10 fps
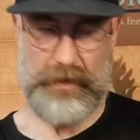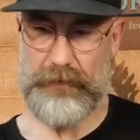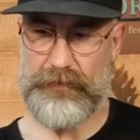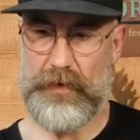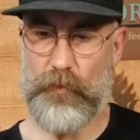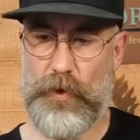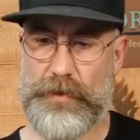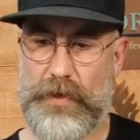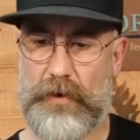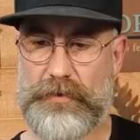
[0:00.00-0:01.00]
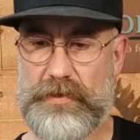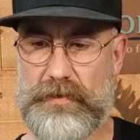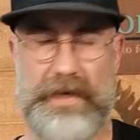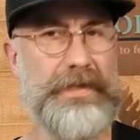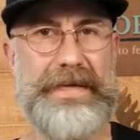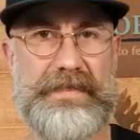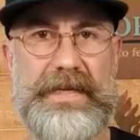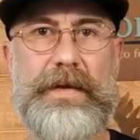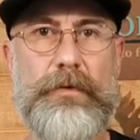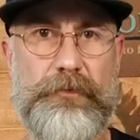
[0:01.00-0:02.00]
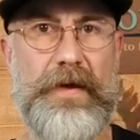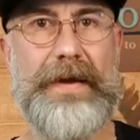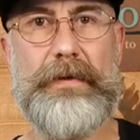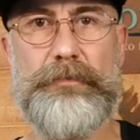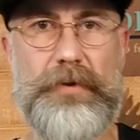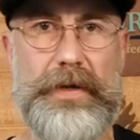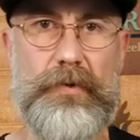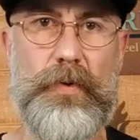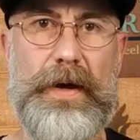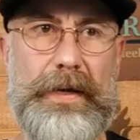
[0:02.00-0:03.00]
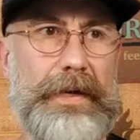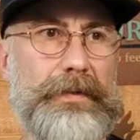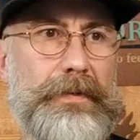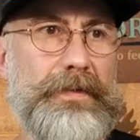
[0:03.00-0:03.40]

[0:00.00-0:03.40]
the wood notes, that cedar faded pretty quick.